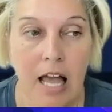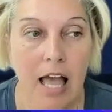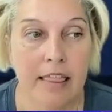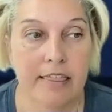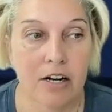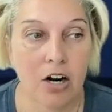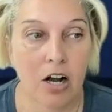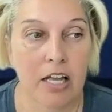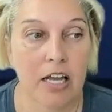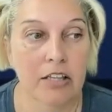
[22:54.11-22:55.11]
And
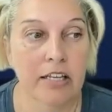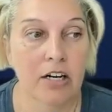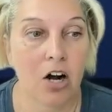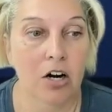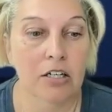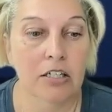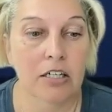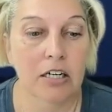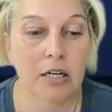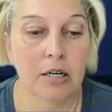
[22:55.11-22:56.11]
there
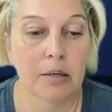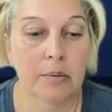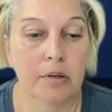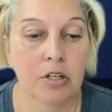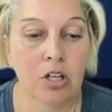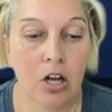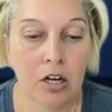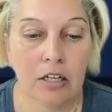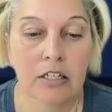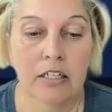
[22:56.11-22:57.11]
are
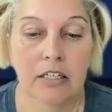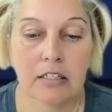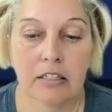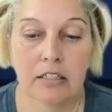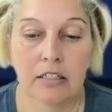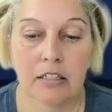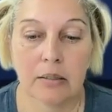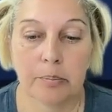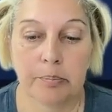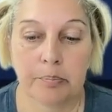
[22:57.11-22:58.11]
long,
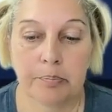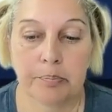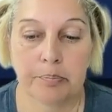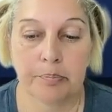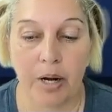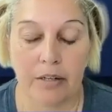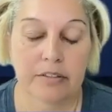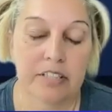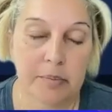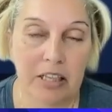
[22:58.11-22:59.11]
well,
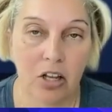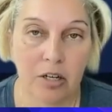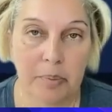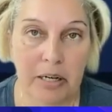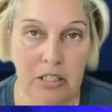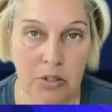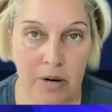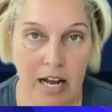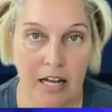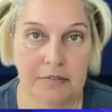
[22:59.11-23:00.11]
semi-long
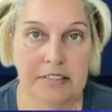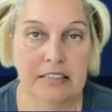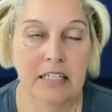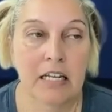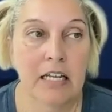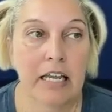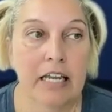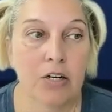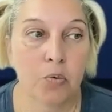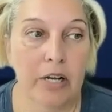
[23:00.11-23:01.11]
paragraphs in